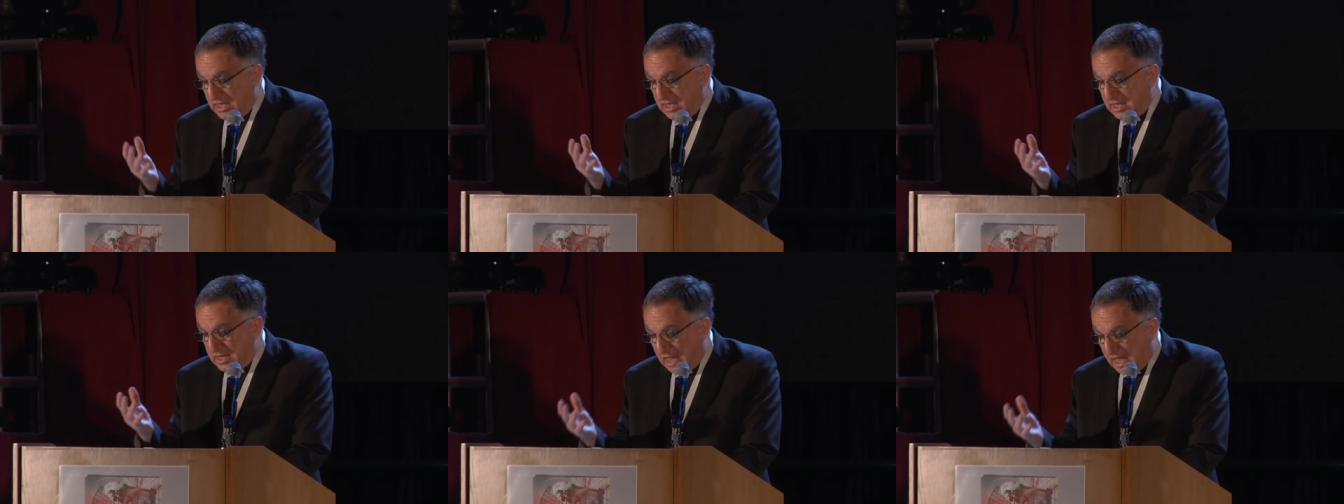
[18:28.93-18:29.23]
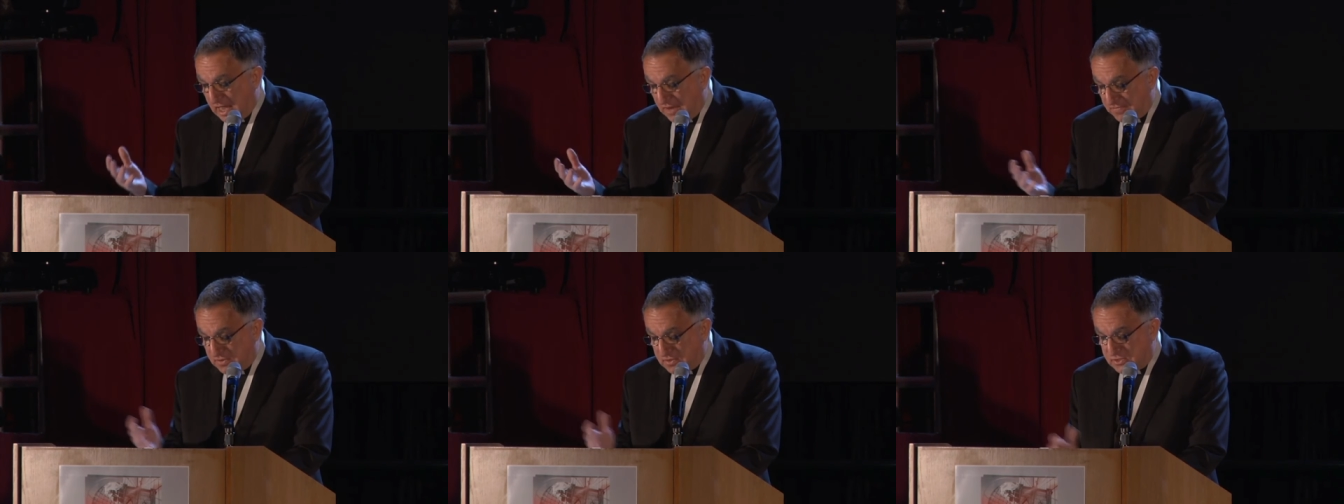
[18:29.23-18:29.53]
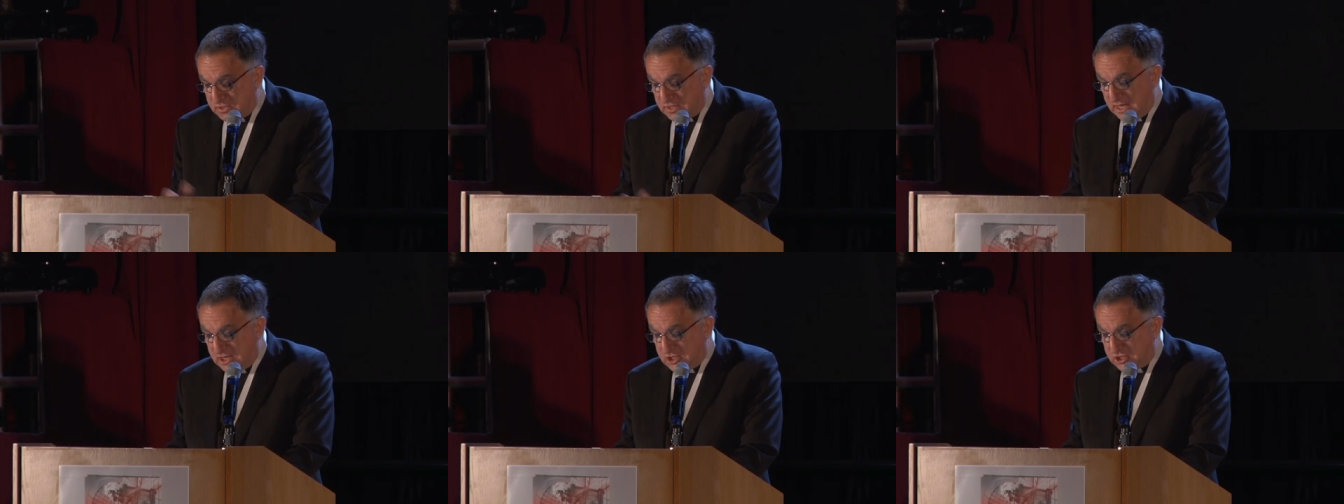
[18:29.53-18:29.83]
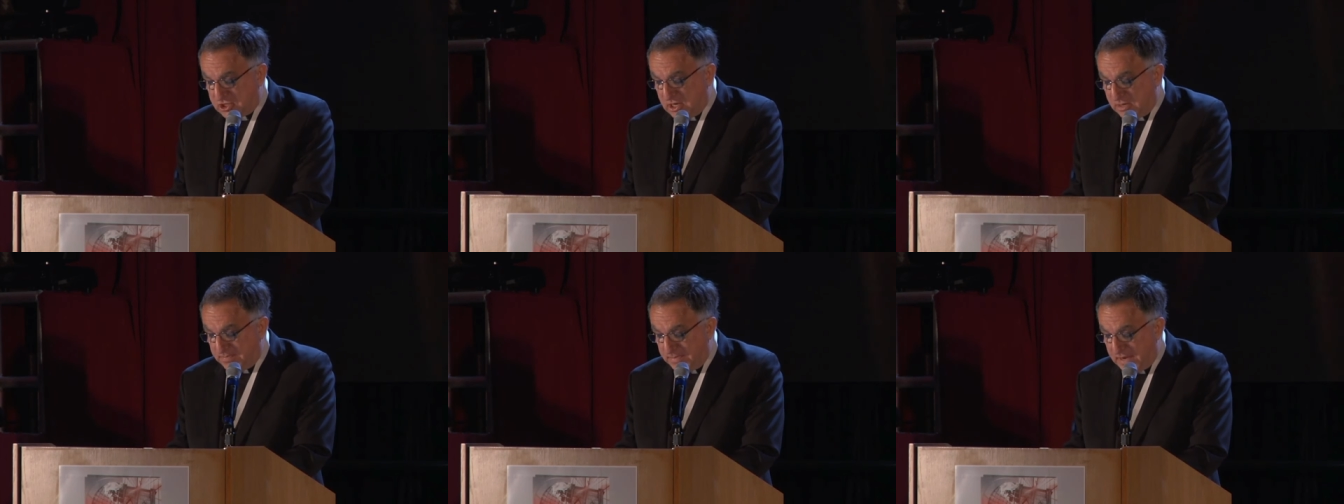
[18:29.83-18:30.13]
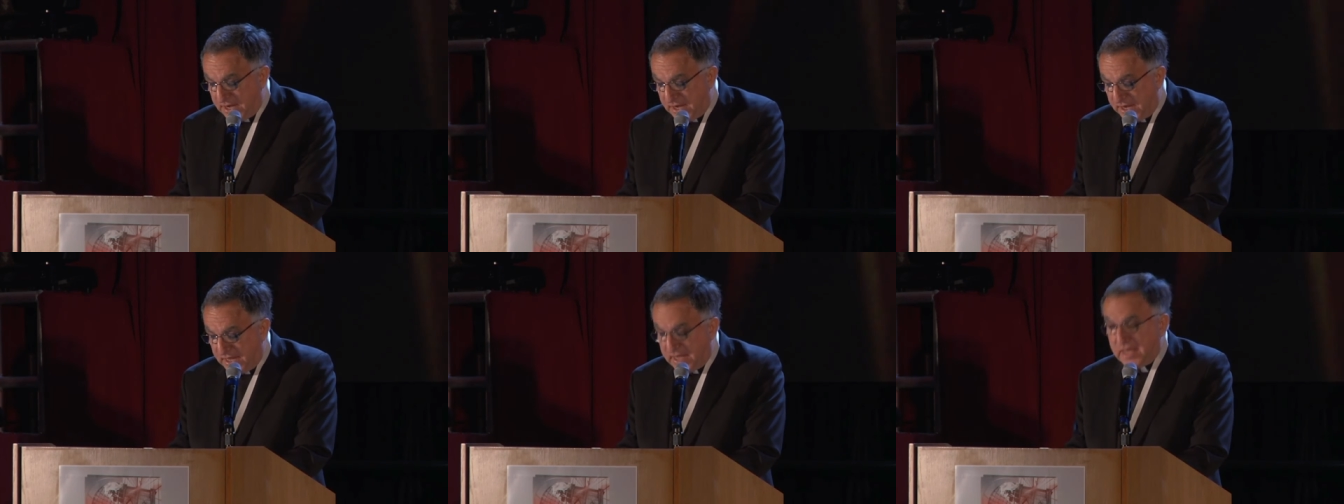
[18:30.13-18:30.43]
conversation and
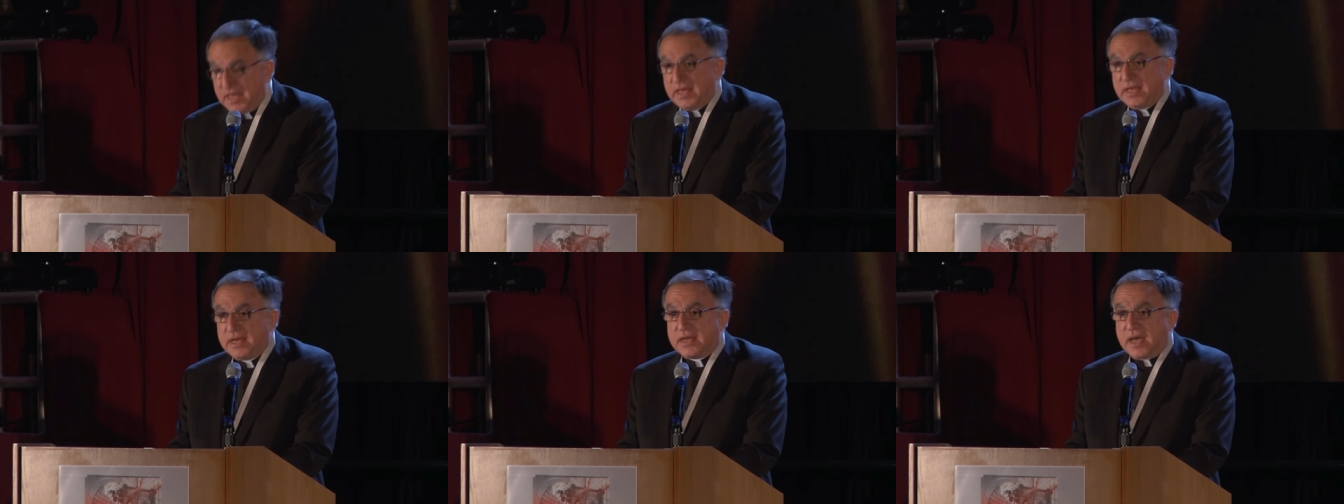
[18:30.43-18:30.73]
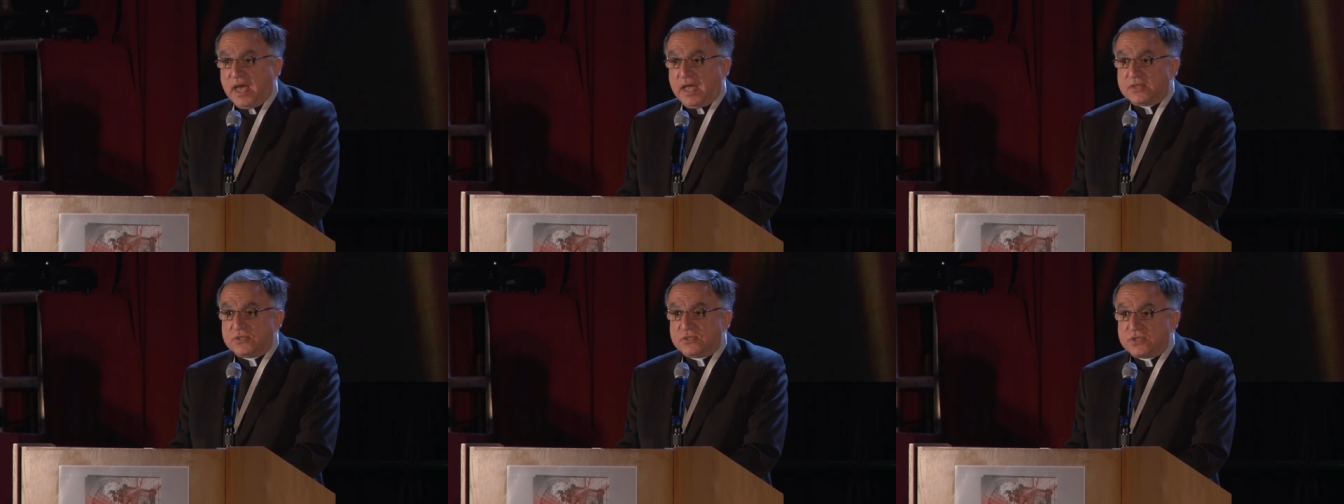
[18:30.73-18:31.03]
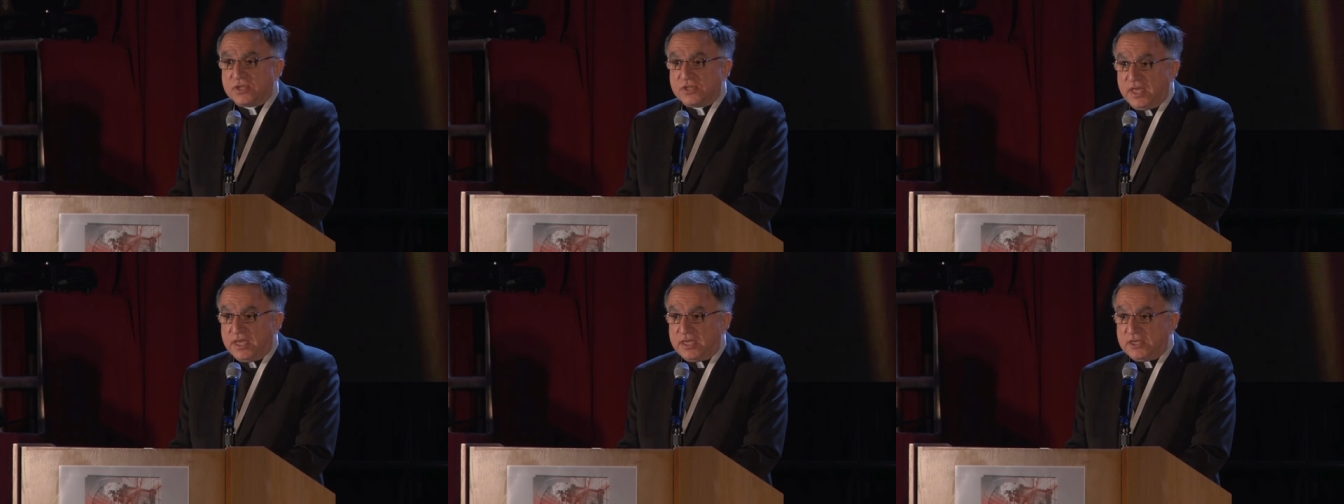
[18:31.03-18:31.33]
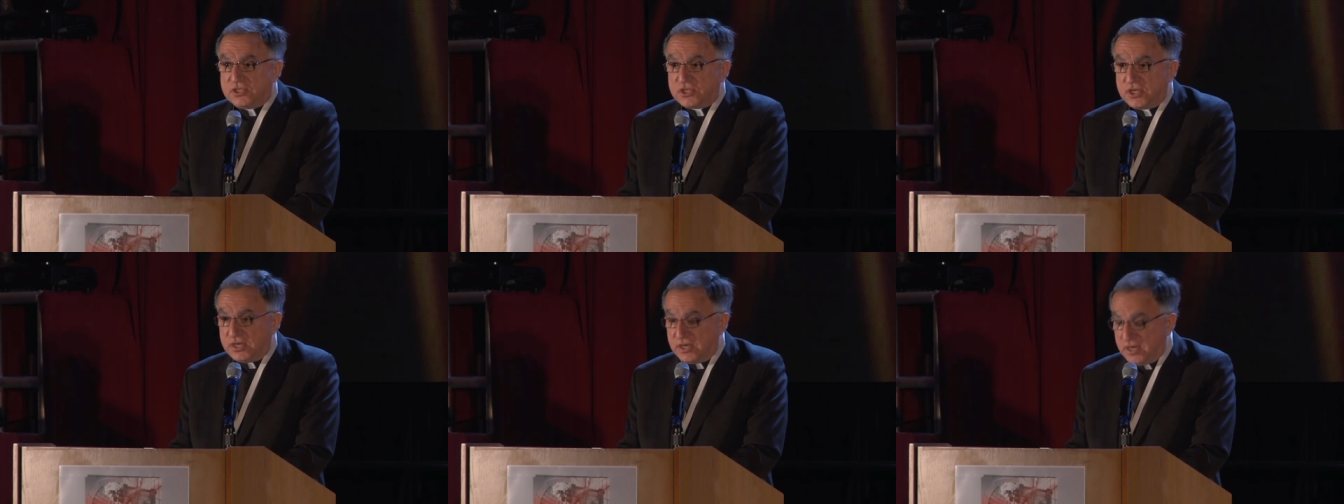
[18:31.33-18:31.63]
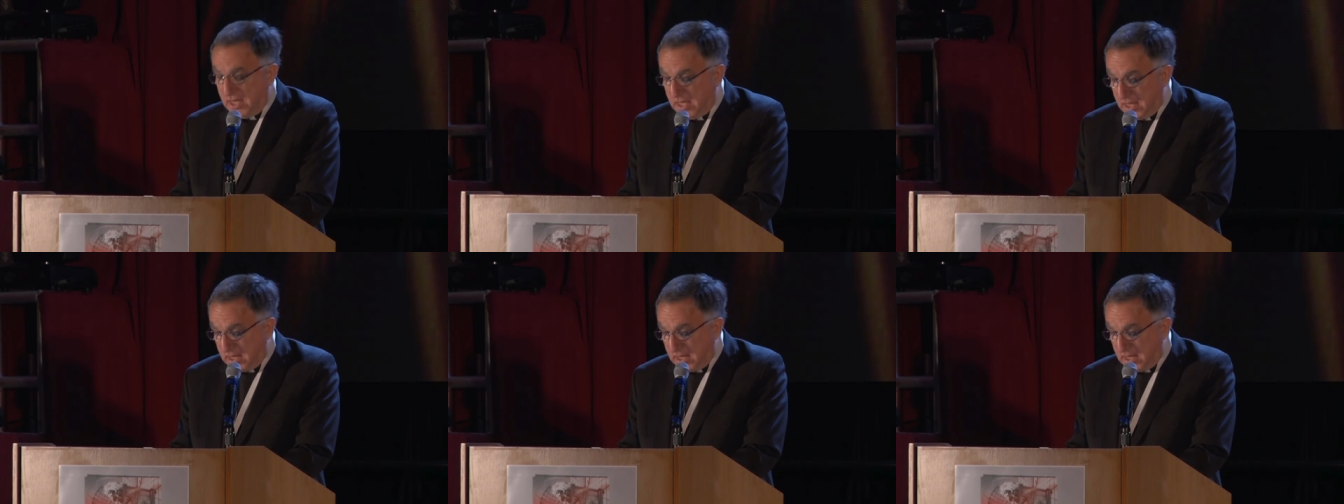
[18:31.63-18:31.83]
meeting, consolation,